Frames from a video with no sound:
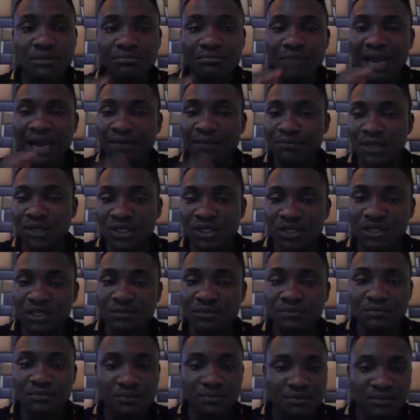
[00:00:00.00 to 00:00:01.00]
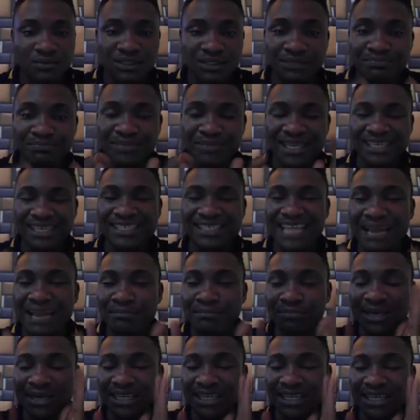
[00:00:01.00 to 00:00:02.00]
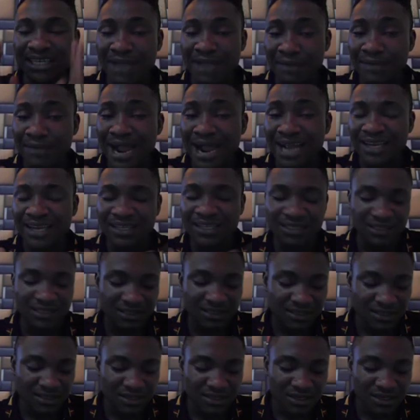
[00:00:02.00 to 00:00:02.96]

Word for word: My Medium, the place I place my backlink.